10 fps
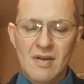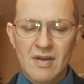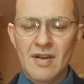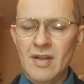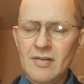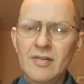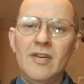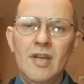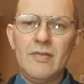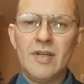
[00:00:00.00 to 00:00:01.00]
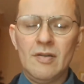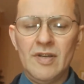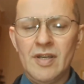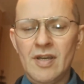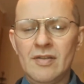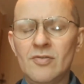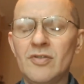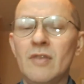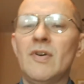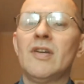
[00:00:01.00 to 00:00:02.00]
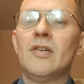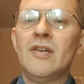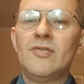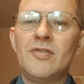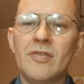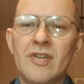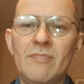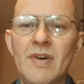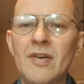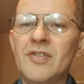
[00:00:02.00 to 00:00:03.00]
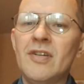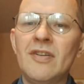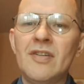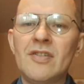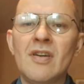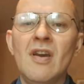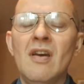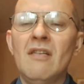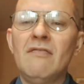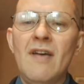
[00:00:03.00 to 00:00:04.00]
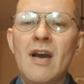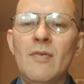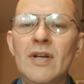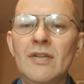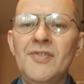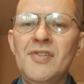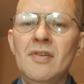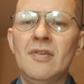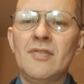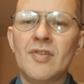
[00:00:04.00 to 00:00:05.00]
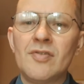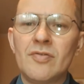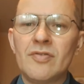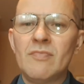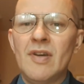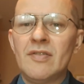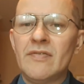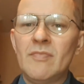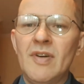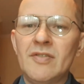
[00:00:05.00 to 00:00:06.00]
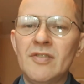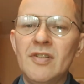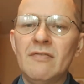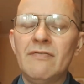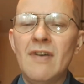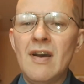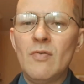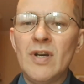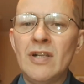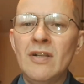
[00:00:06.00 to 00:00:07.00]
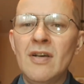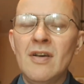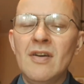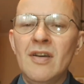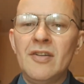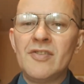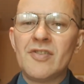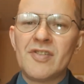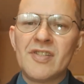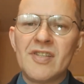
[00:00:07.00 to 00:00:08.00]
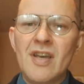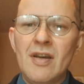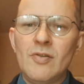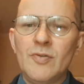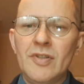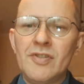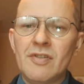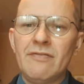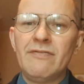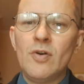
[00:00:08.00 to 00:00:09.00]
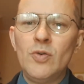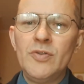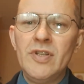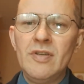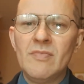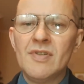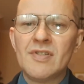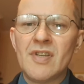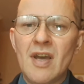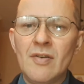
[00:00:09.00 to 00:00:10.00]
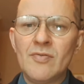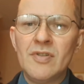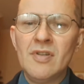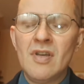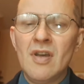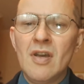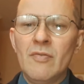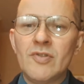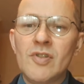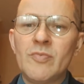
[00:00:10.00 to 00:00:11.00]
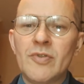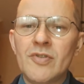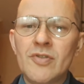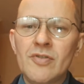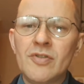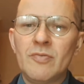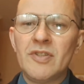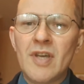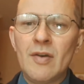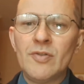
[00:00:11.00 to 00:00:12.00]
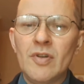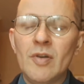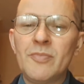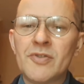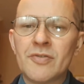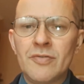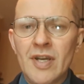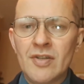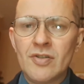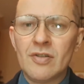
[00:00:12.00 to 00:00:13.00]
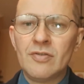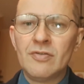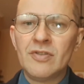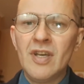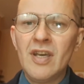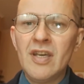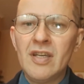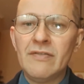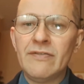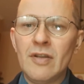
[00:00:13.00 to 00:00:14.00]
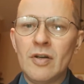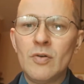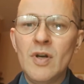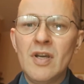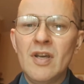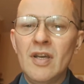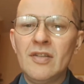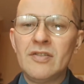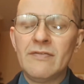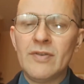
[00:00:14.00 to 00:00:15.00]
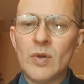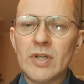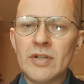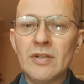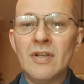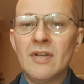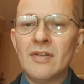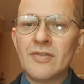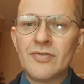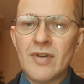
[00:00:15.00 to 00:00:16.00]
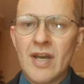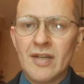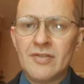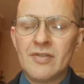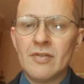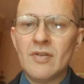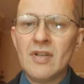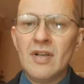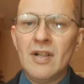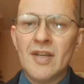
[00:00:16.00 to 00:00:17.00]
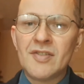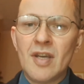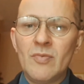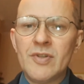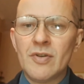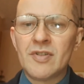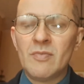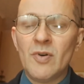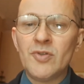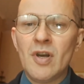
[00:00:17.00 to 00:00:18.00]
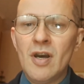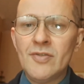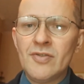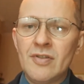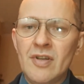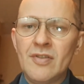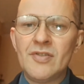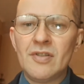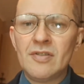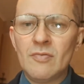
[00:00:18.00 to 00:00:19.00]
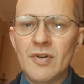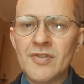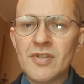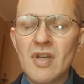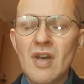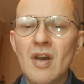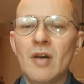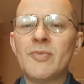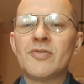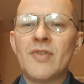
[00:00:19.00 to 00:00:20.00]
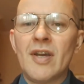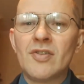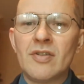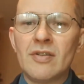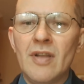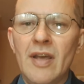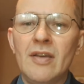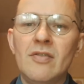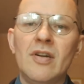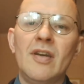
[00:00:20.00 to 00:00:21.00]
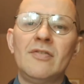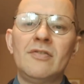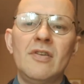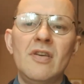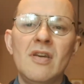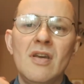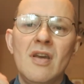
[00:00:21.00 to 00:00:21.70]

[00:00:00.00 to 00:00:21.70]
Hello, here we go again. Today we are going to talk about English vowels. Just to remind everybody that a vowel, it is a sound, it is a phoneme sound, which is produced without obstruction to the airflow in the vocal tract. So last time we talked about consonants and there was obstruction, like you had the